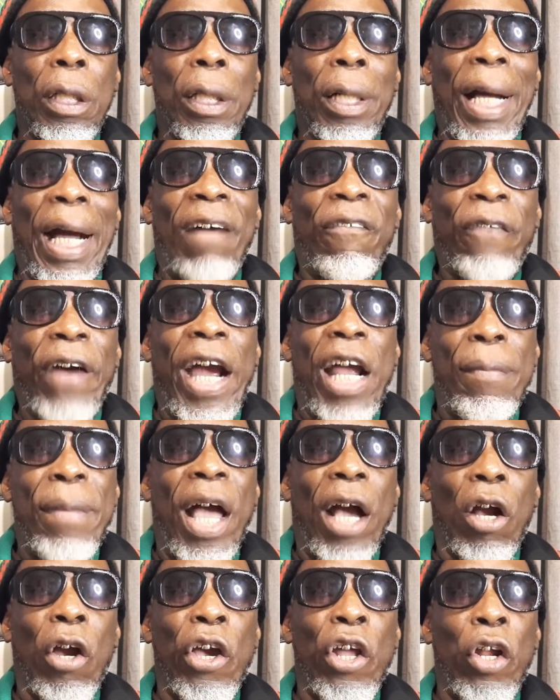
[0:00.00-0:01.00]
Because I find me
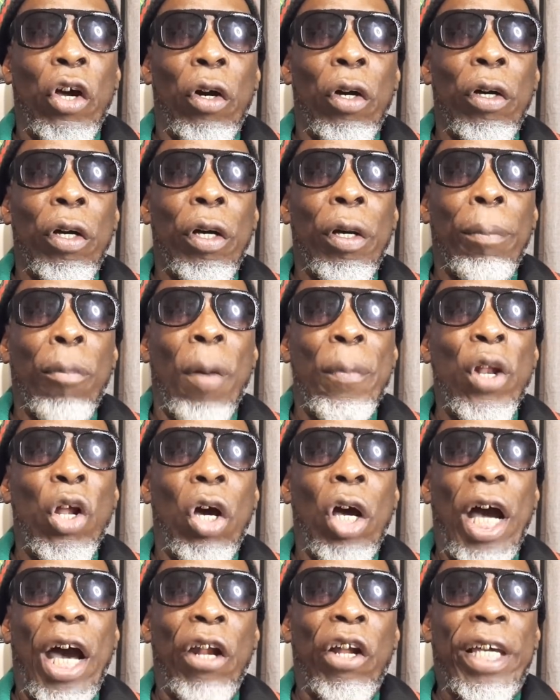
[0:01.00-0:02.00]
I'm going now. But me
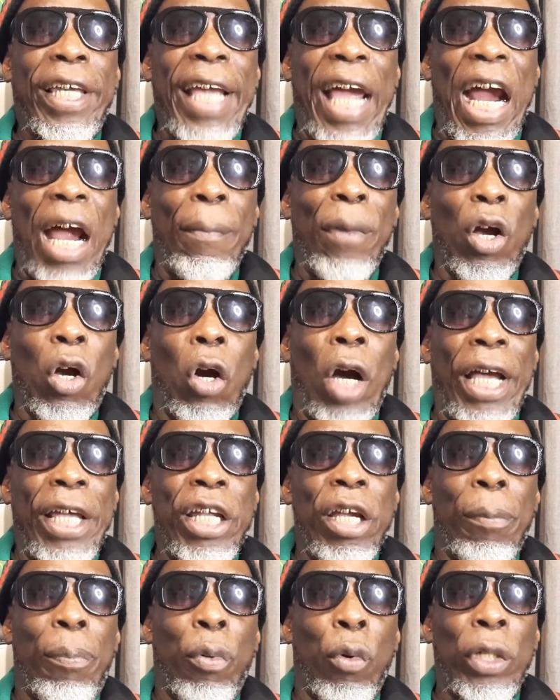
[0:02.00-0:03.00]
no, I don't carry me go to the
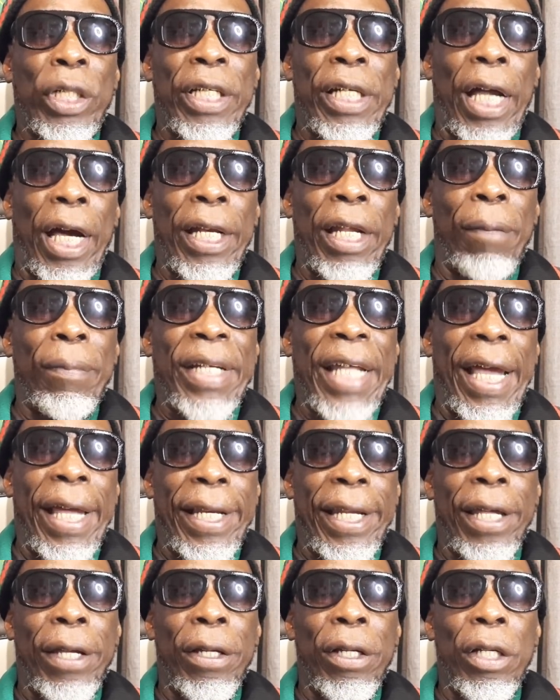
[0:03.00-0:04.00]
airport in them time
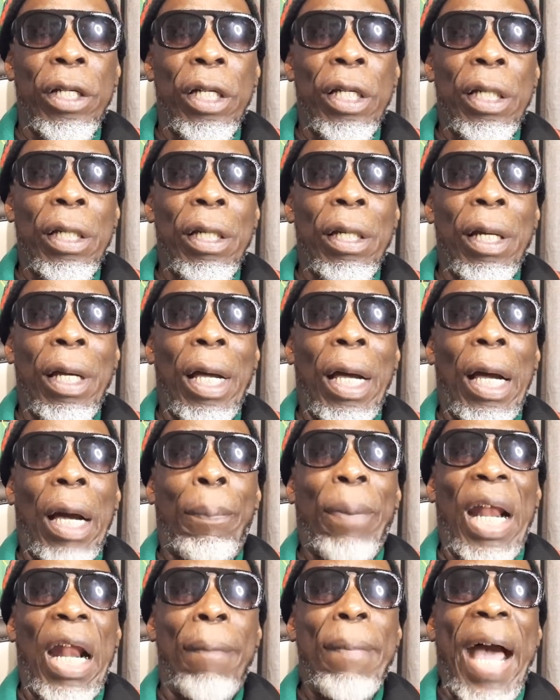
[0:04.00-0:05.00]
there. Up
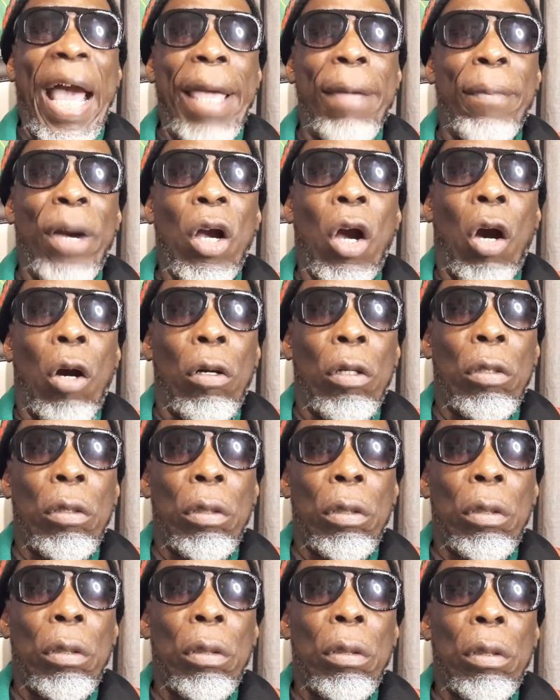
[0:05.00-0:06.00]
on a bike I go.
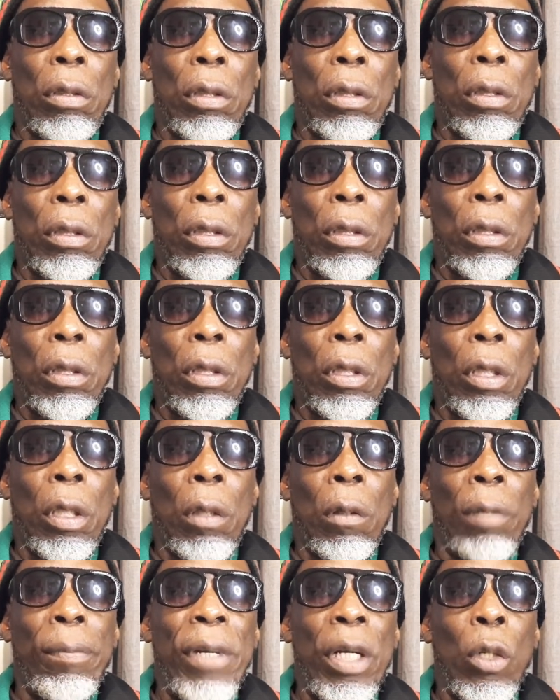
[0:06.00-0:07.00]

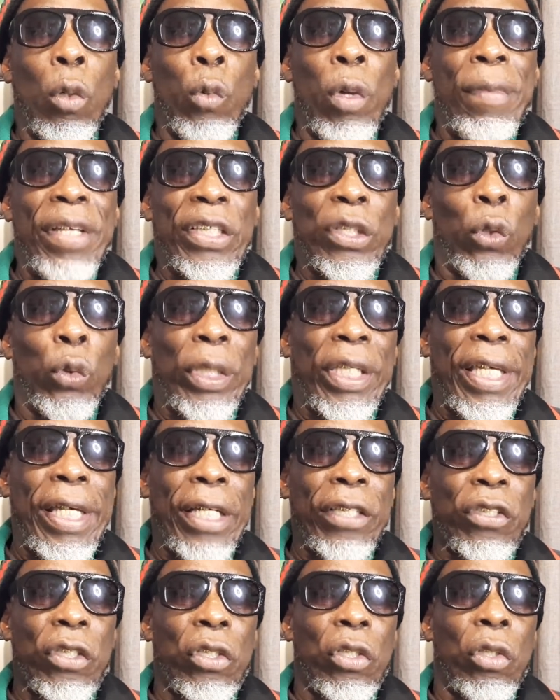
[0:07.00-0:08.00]
With my
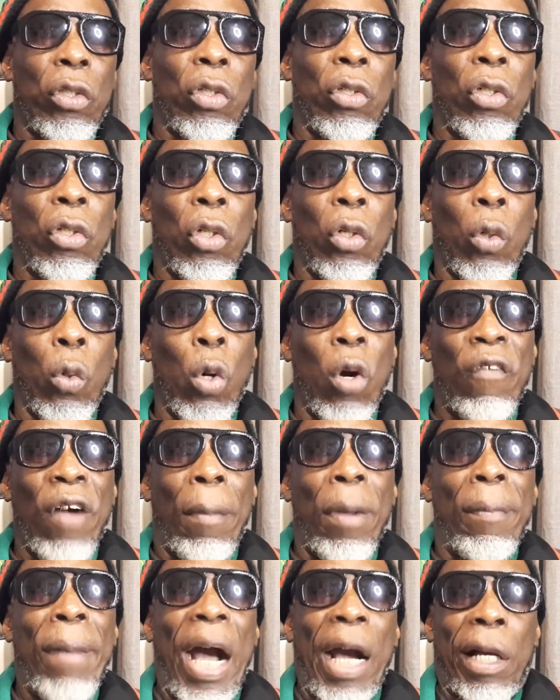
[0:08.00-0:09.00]
suitcase over
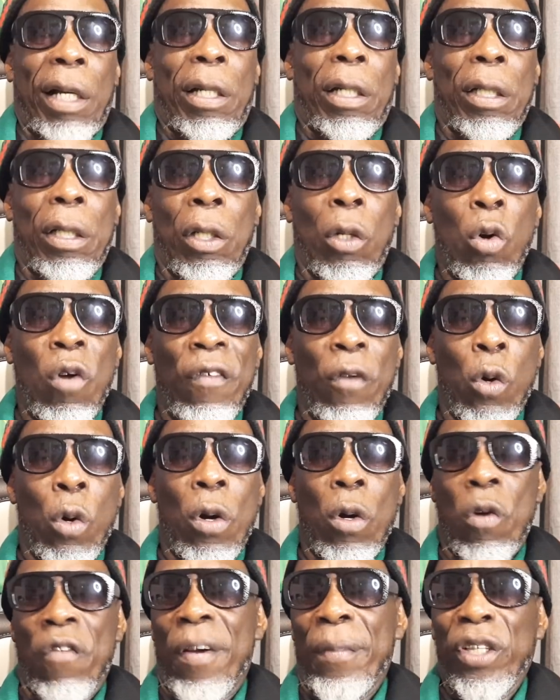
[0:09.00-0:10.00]
my back,
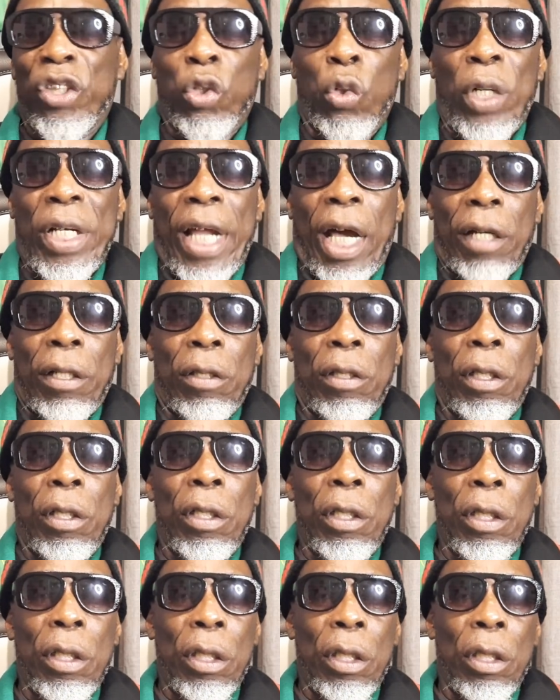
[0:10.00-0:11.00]
over my shoulder.
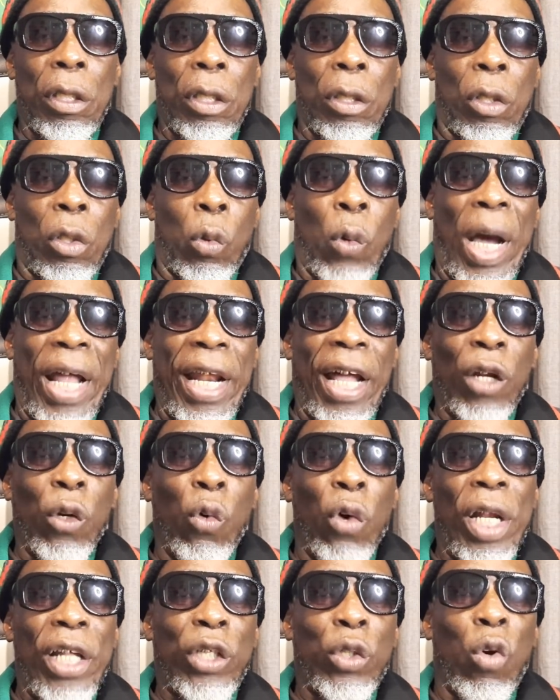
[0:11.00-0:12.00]
One and
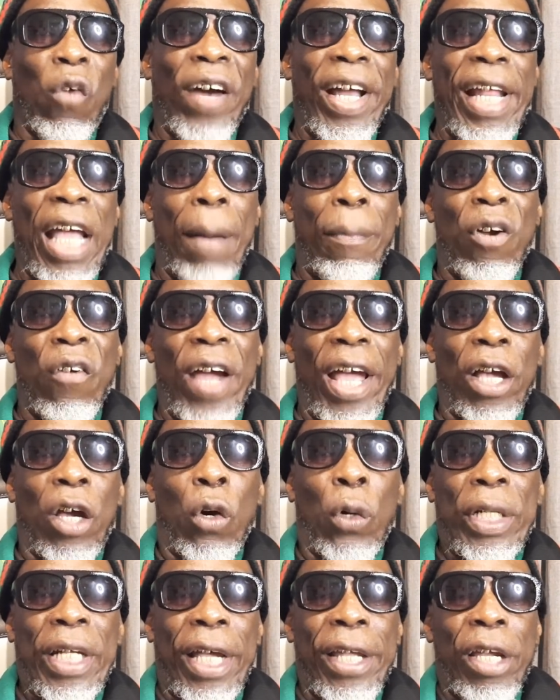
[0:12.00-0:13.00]
hold it over there and I ride
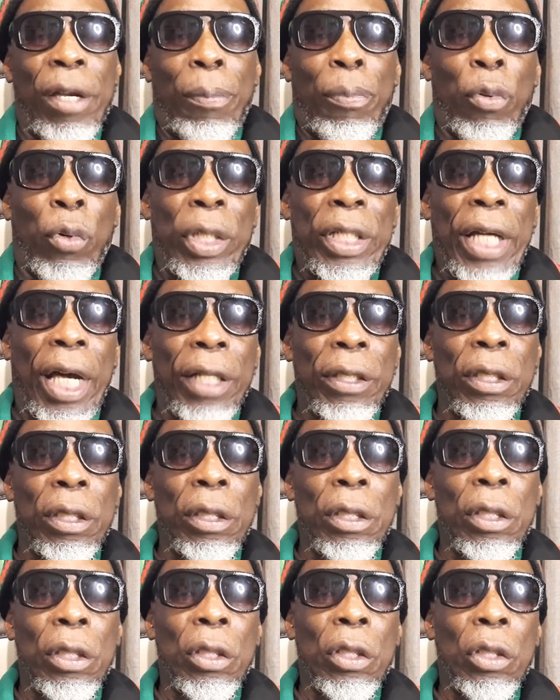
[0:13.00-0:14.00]
out to the airport and
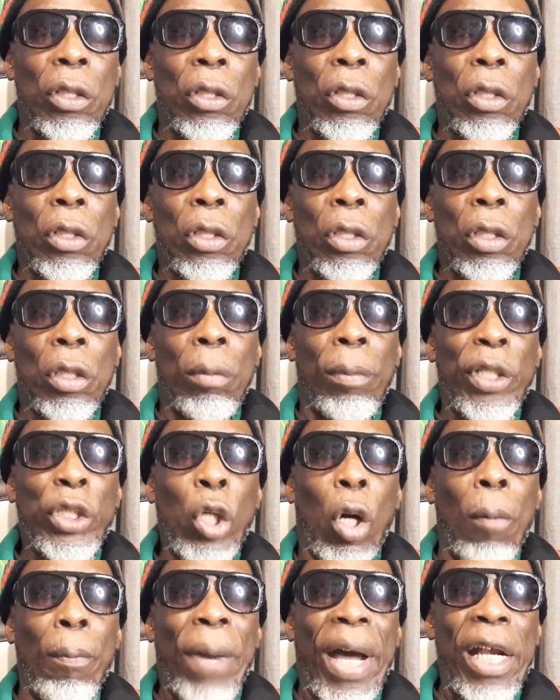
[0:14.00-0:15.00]
I
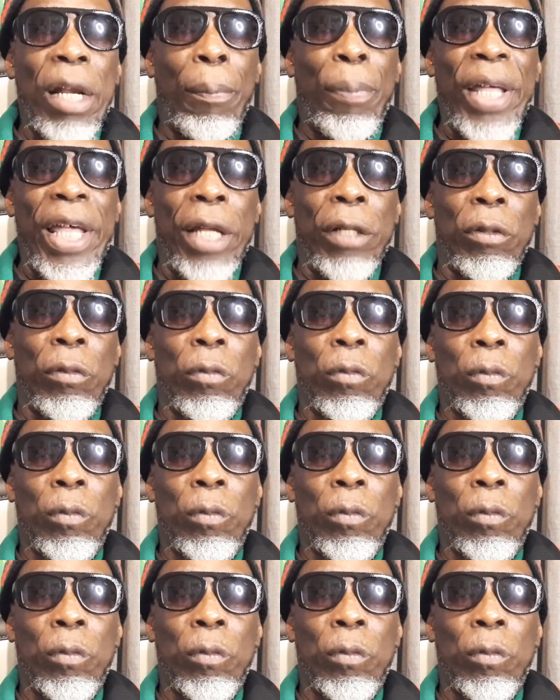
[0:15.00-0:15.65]
jump on the plane.